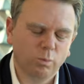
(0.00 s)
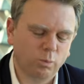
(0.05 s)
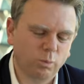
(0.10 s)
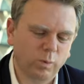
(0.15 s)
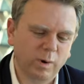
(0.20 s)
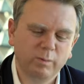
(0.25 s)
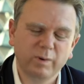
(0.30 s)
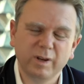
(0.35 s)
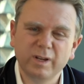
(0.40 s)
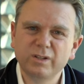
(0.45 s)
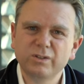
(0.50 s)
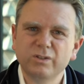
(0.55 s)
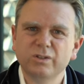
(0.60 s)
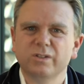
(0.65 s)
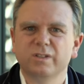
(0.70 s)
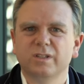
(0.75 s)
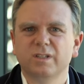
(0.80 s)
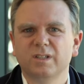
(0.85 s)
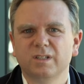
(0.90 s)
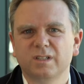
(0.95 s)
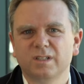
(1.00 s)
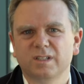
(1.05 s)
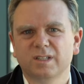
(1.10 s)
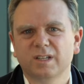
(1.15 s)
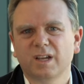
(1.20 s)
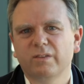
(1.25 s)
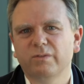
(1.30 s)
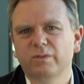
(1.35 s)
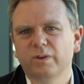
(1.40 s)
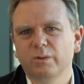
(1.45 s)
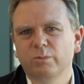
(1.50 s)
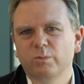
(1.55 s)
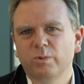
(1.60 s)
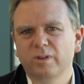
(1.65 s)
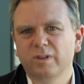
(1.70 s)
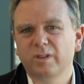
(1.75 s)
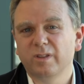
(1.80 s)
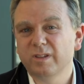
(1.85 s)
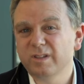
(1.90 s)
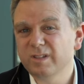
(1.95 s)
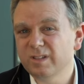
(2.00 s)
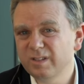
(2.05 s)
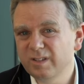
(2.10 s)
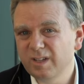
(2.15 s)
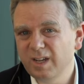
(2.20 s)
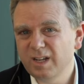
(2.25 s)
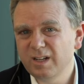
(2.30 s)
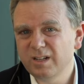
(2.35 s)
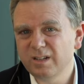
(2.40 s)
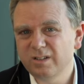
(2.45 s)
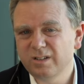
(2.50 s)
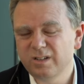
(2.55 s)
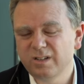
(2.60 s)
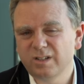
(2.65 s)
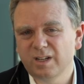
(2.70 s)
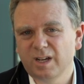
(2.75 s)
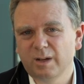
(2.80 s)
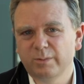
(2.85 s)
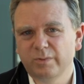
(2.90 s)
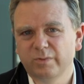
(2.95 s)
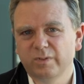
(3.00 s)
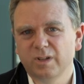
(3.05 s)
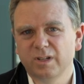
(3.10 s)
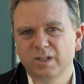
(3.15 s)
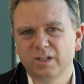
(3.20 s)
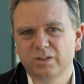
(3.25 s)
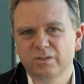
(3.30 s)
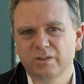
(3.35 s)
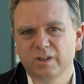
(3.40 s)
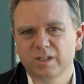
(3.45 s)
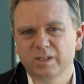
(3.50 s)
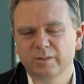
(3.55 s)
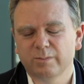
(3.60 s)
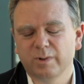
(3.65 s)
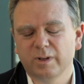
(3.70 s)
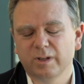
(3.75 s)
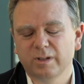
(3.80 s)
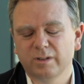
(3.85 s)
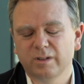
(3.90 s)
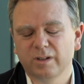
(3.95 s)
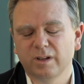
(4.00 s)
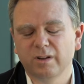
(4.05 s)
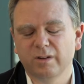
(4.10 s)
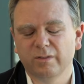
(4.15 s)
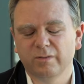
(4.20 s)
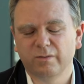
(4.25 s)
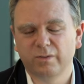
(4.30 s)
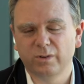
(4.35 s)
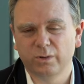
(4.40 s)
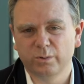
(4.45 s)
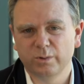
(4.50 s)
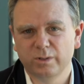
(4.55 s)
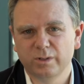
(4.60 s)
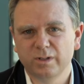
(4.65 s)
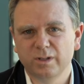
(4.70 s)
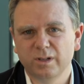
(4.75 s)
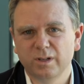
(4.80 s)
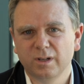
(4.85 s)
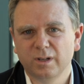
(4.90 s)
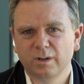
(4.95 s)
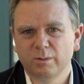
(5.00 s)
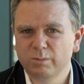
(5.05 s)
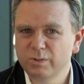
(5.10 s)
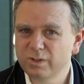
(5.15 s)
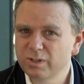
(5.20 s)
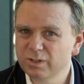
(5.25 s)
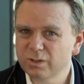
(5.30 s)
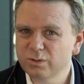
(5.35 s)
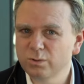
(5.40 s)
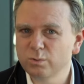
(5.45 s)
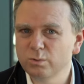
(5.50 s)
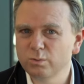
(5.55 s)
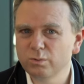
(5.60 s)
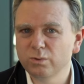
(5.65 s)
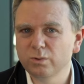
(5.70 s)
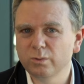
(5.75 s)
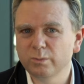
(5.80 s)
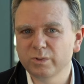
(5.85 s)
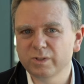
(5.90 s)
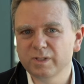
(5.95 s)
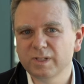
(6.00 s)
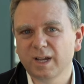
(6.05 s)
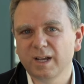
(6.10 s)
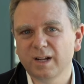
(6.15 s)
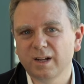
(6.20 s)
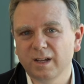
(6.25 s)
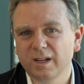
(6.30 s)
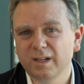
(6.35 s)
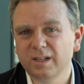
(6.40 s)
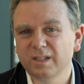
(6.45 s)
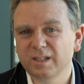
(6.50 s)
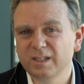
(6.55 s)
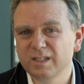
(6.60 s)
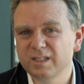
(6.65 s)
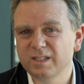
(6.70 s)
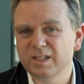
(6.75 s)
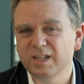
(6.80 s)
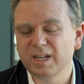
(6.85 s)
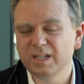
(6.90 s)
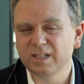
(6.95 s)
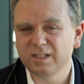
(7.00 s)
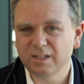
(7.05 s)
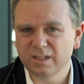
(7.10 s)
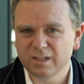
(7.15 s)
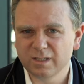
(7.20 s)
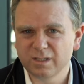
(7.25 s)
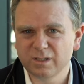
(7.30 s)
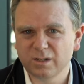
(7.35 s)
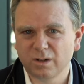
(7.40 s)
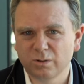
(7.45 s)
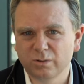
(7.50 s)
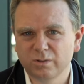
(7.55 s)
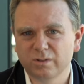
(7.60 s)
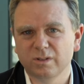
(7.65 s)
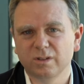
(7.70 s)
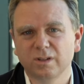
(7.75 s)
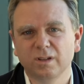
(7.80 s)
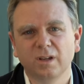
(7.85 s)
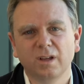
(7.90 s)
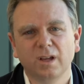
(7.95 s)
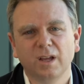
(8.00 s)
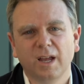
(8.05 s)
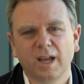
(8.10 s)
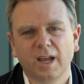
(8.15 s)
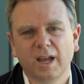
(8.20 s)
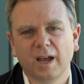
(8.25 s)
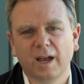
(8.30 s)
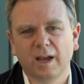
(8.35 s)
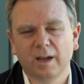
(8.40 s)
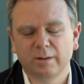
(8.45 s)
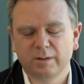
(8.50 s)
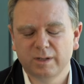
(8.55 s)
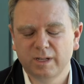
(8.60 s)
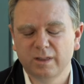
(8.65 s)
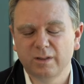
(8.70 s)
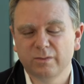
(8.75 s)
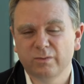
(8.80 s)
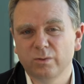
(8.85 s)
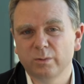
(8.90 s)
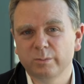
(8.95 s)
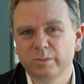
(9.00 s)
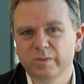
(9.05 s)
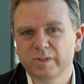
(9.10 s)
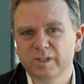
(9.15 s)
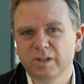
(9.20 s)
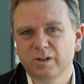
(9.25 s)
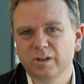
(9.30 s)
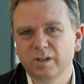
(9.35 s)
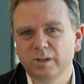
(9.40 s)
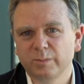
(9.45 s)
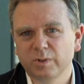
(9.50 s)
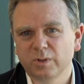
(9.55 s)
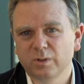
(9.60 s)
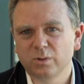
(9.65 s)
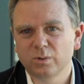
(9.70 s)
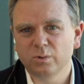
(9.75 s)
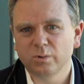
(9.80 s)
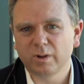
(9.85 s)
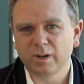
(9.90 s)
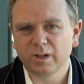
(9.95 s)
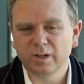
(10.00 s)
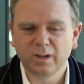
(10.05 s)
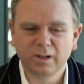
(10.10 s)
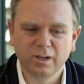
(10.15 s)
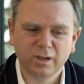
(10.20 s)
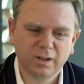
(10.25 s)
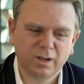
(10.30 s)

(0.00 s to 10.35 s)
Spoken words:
We were interested in discovering whether the standard type of kidney transplant fluid, which is called normal saline and contains salt in the form of sodium and chloride,